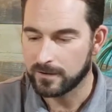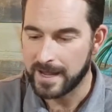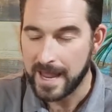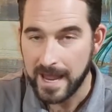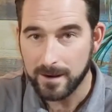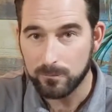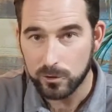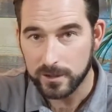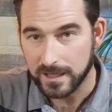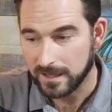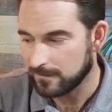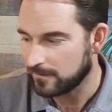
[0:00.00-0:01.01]
hammer
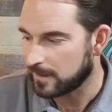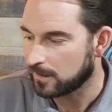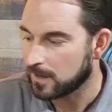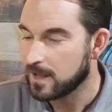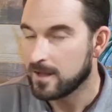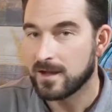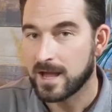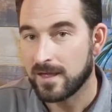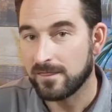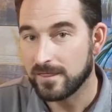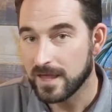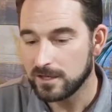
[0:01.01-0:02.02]
it in there,
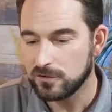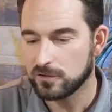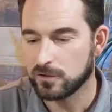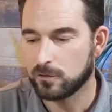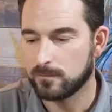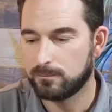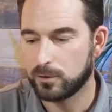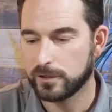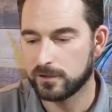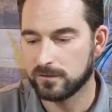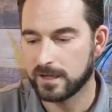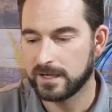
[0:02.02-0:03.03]
and then you can go and put
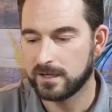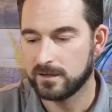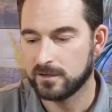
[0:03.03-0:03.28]
your light in.